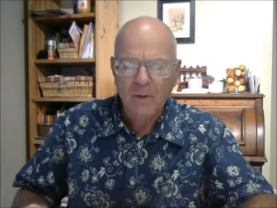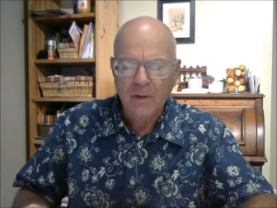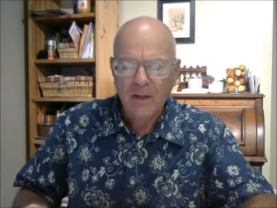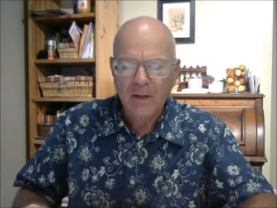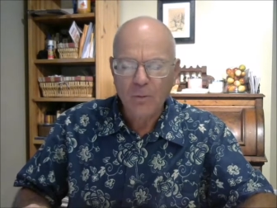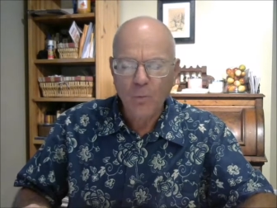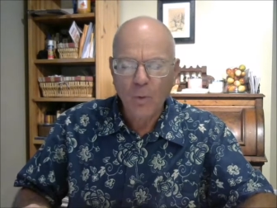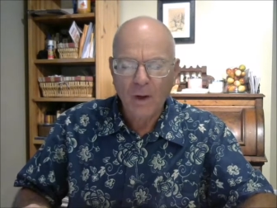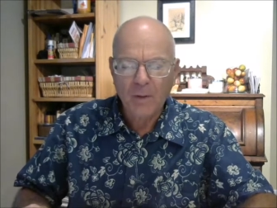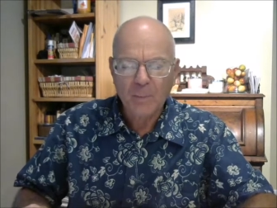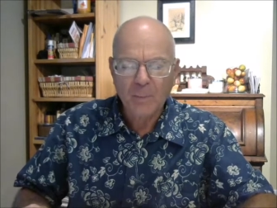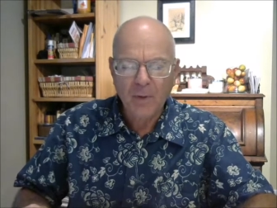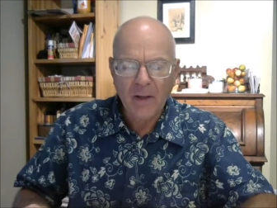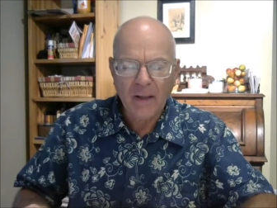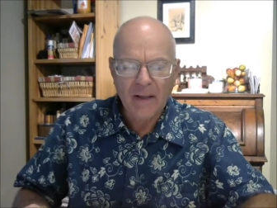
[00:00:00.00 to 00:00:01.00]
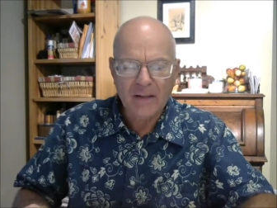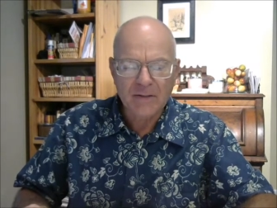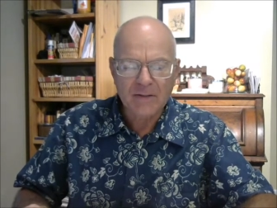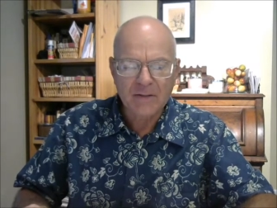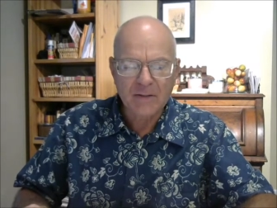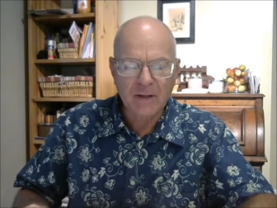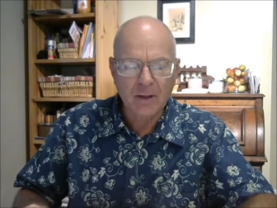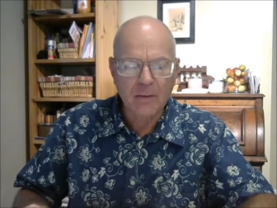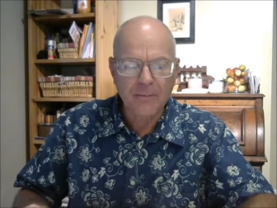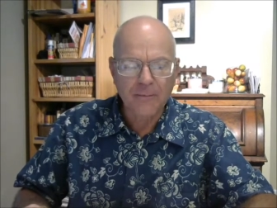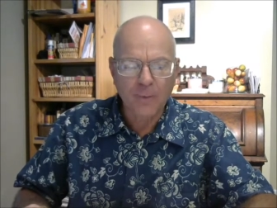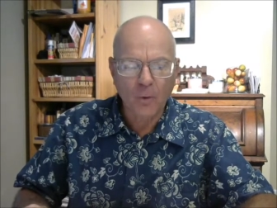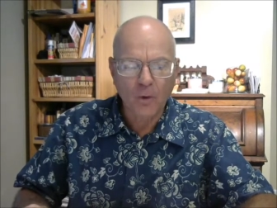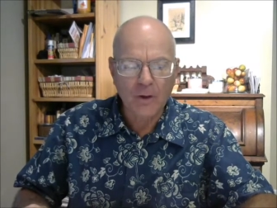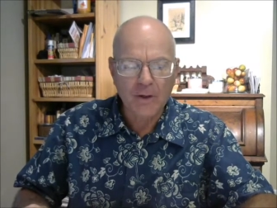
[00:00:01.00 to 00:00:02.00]
In what place,
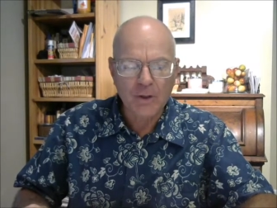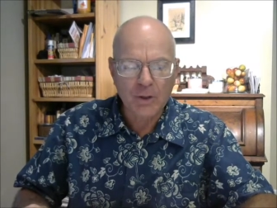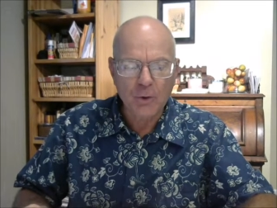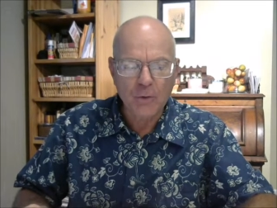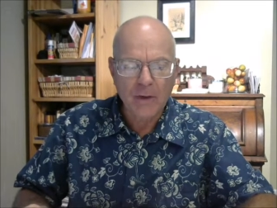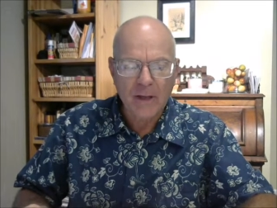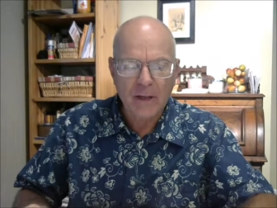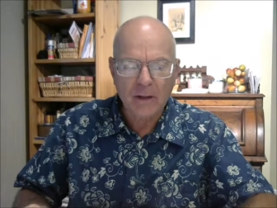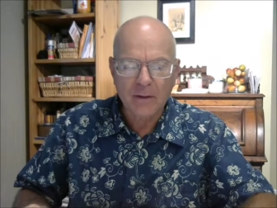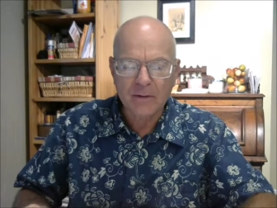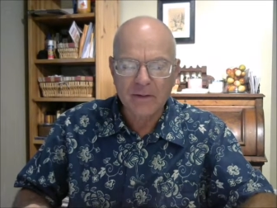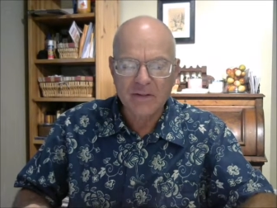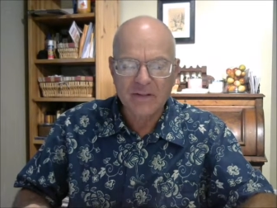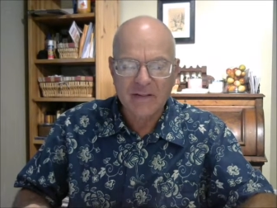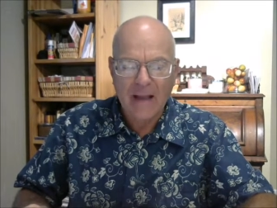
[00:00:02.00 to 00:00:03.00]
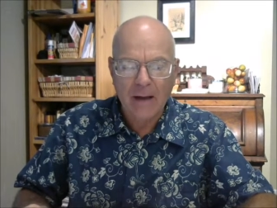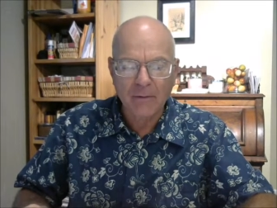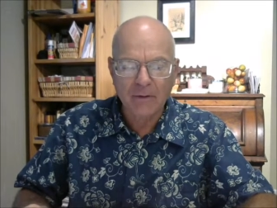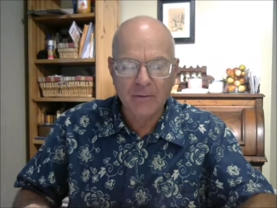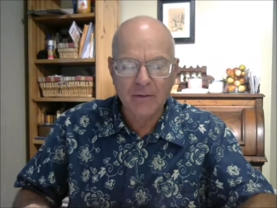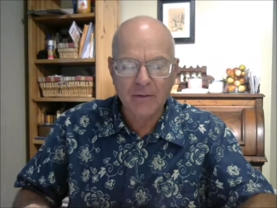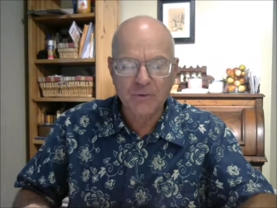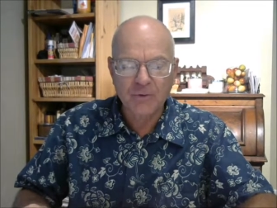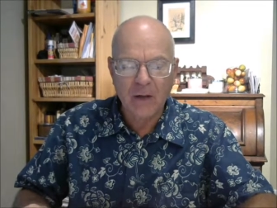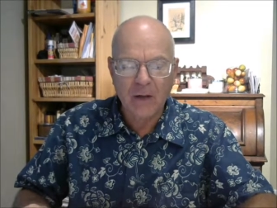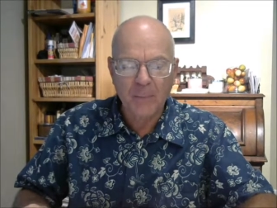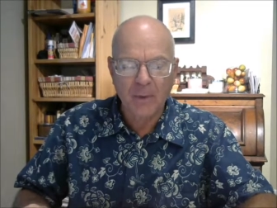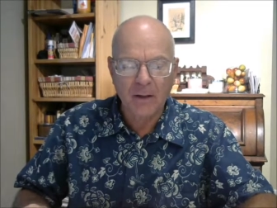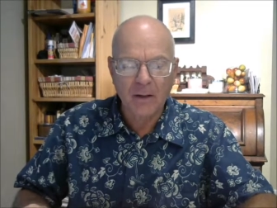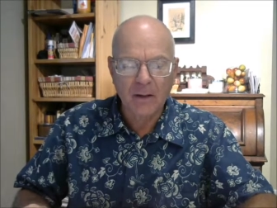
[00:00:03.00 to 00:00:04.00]
therefore, you hear the sound of the
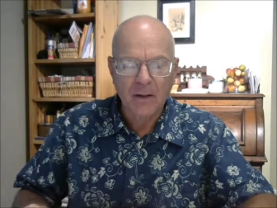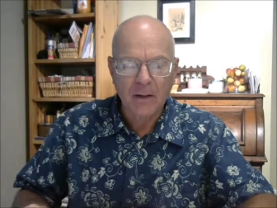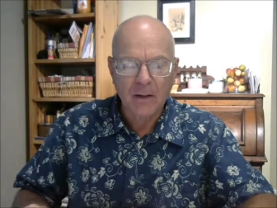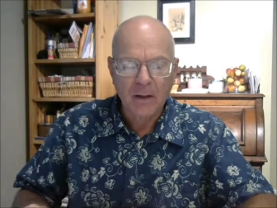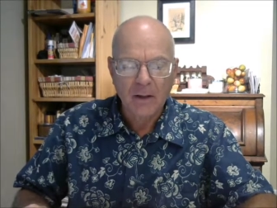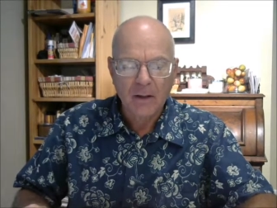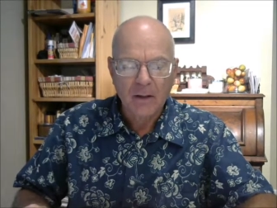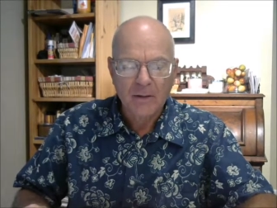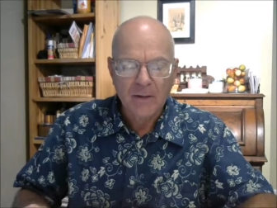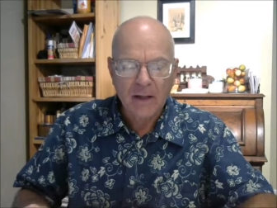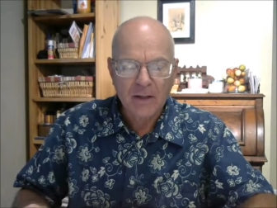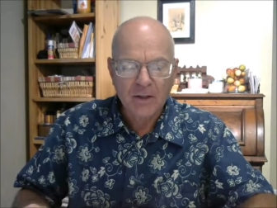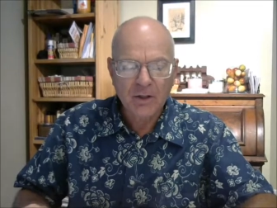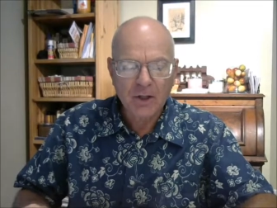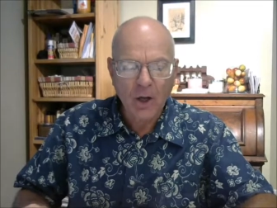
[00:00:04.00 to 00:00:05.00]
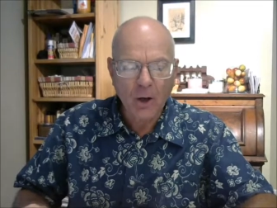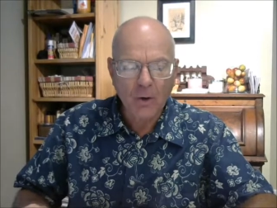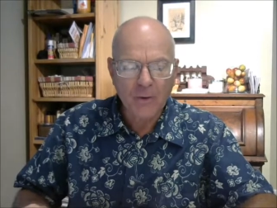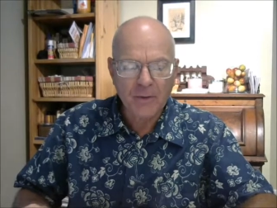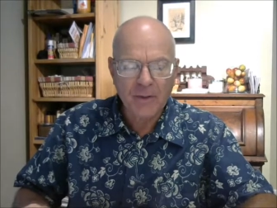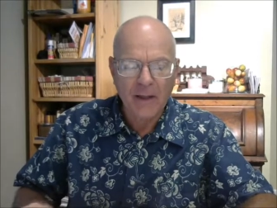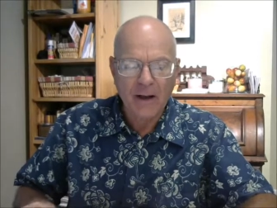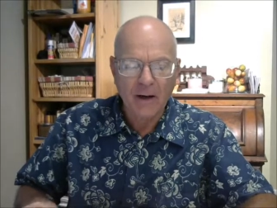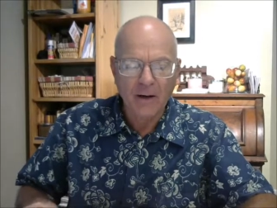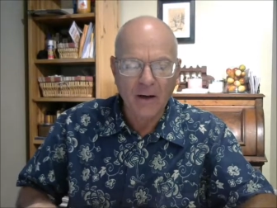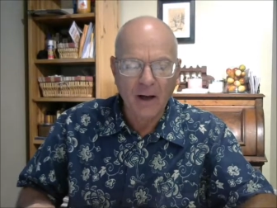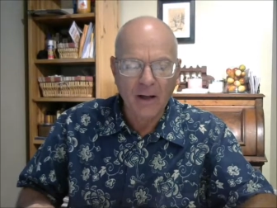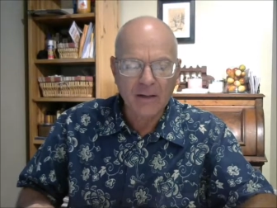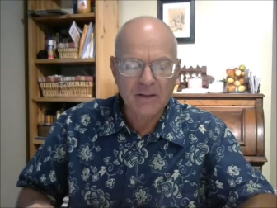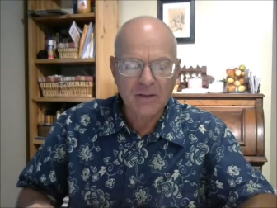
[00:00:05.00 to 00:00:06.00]
trumpet, then go there
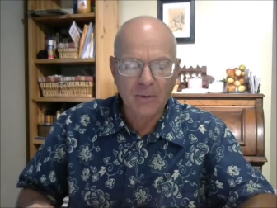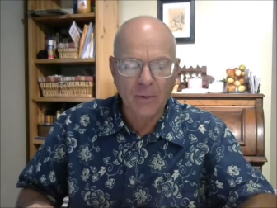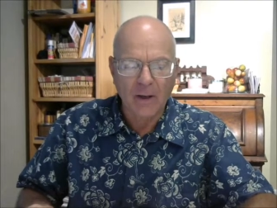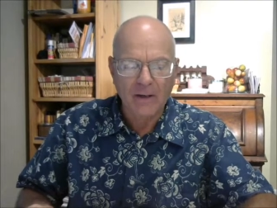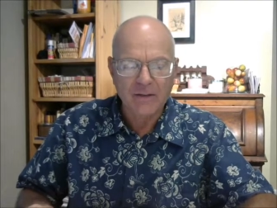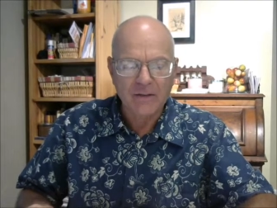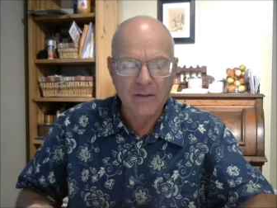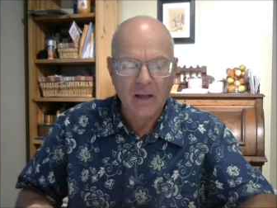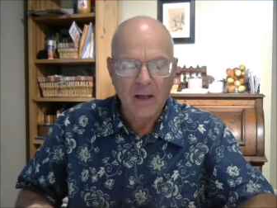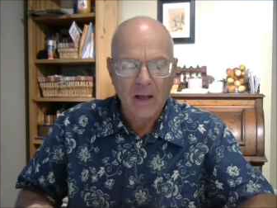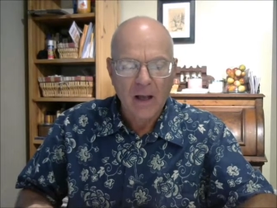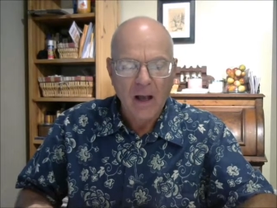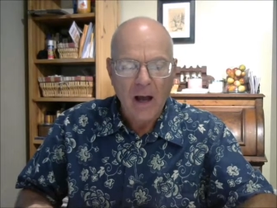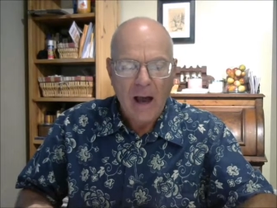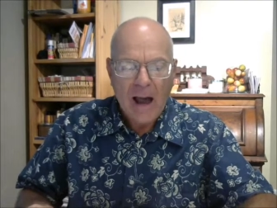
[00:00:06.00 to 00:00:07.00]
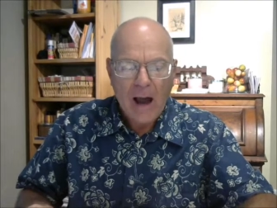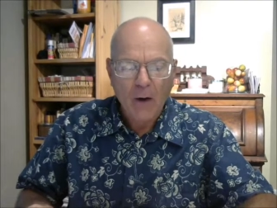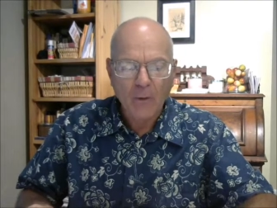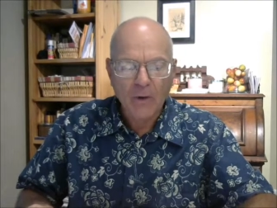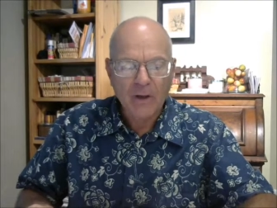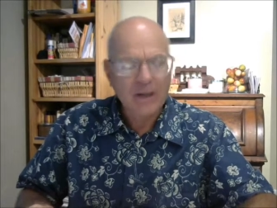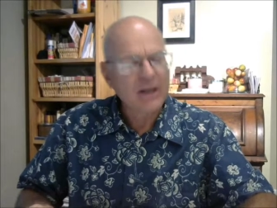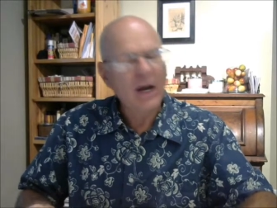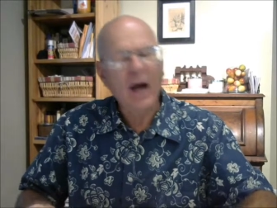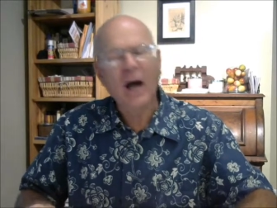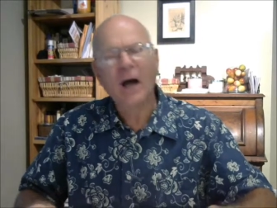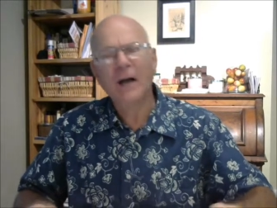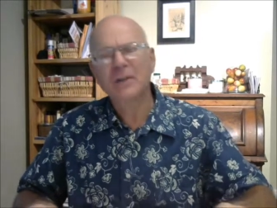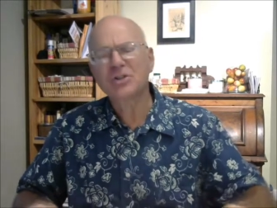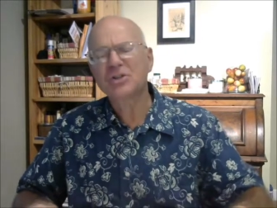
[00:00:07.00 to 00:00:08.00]
unto us. Our
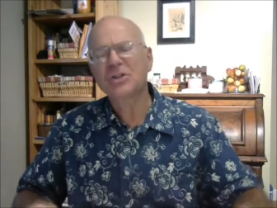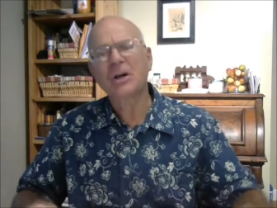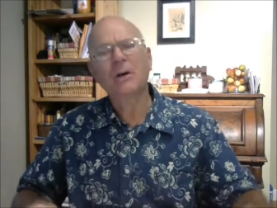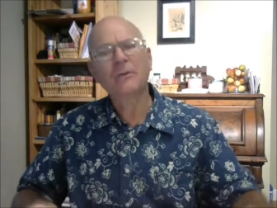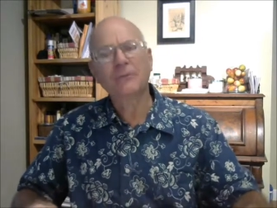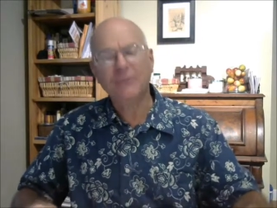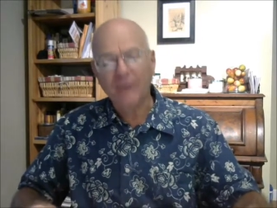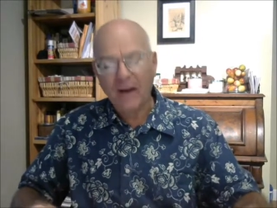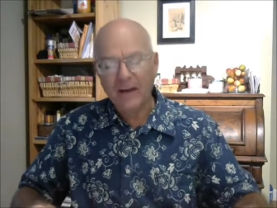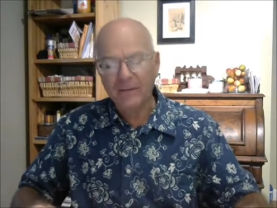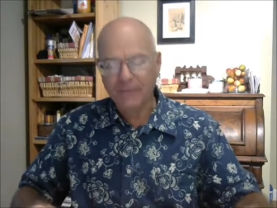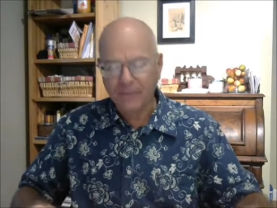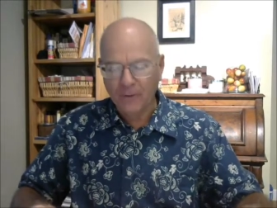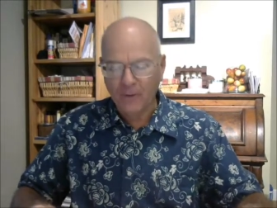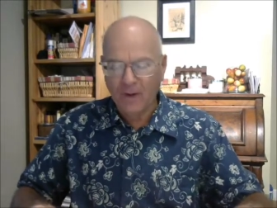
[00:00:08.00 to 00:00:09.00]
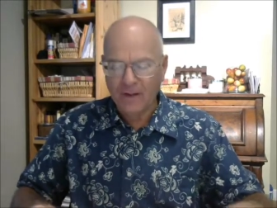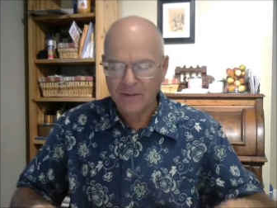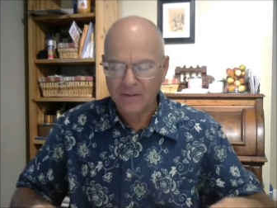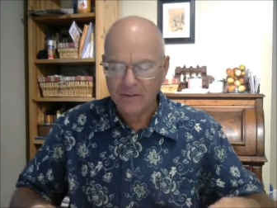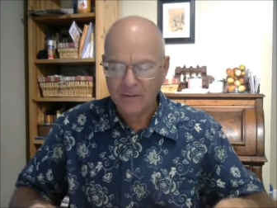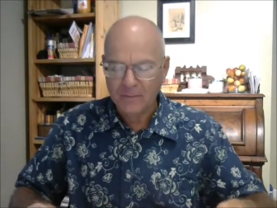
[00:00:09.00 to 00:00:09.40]
God shall fight for us.